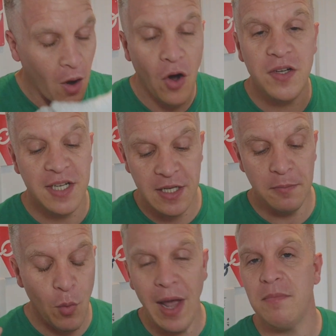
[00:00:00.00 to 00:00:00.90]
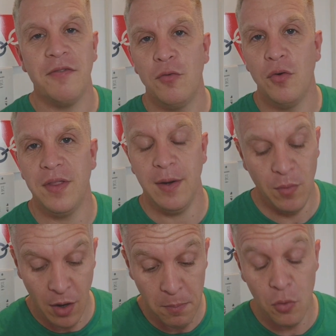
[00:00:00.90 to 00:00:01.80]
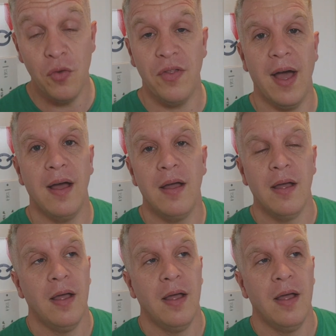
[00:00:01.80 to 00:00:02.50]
I did it way before then when I brought that.